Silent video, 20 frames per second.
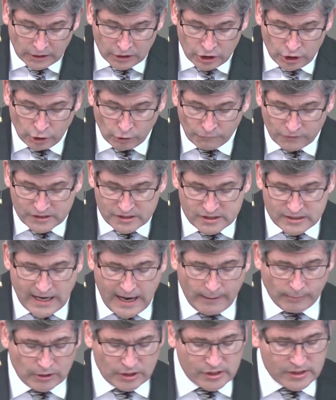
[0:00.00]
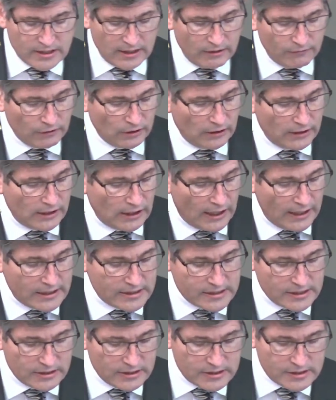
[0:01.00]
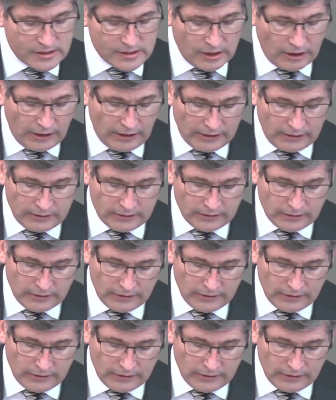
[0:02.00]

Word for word: You have established the heavenly lights and the sun.